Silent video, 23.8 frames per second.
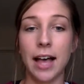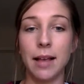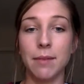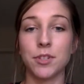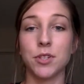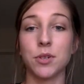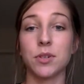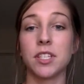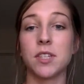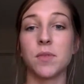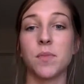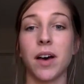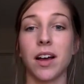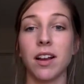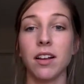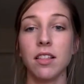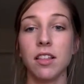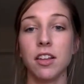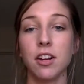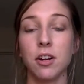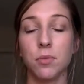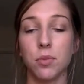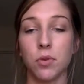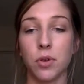So it's about a
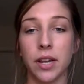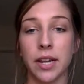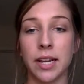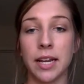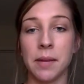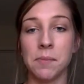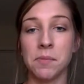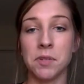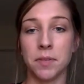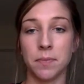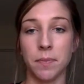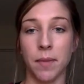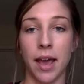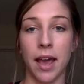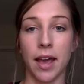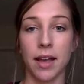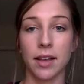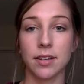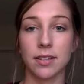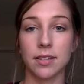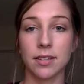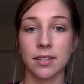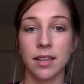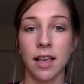little boy named
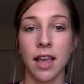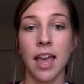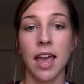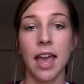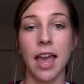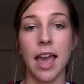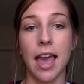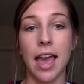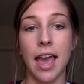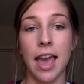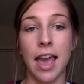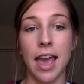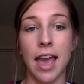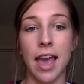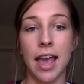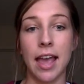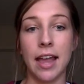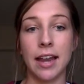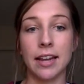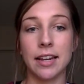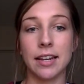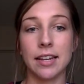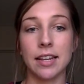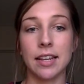Max,
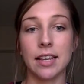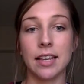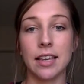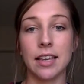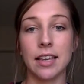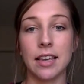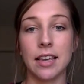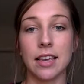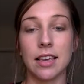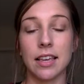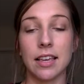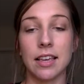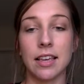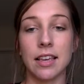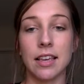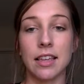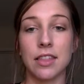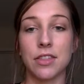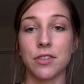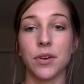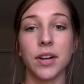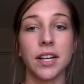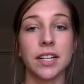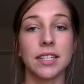and
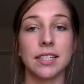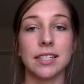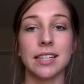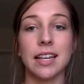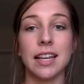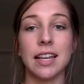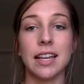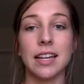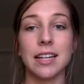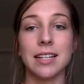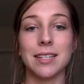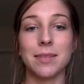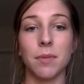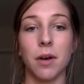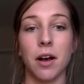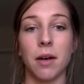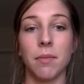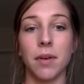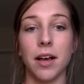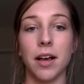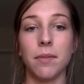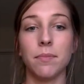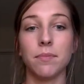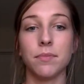he threatens to eat his
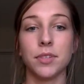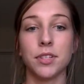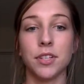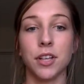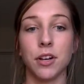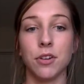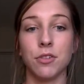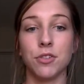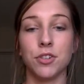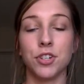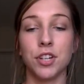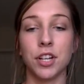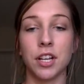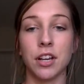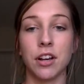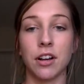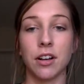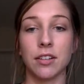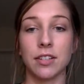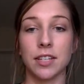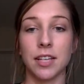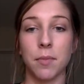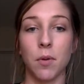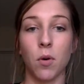mom up, so she
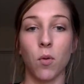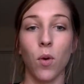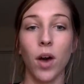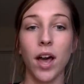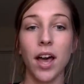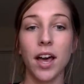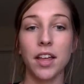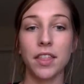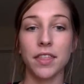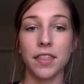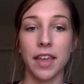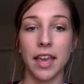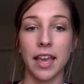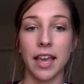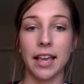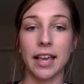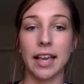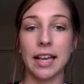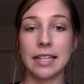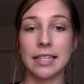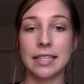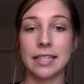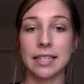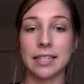calls him a wild
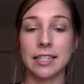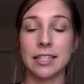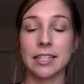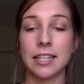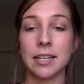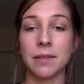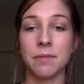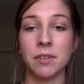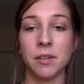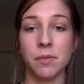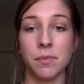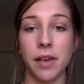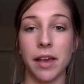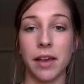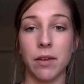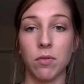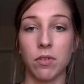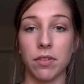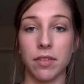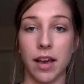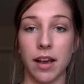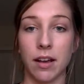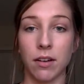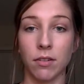thing and sends him to bed
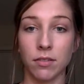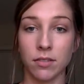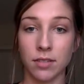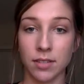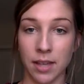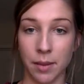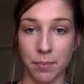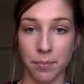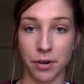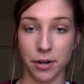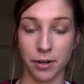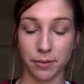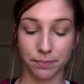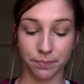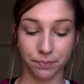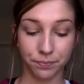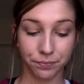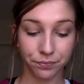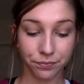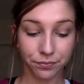without supper.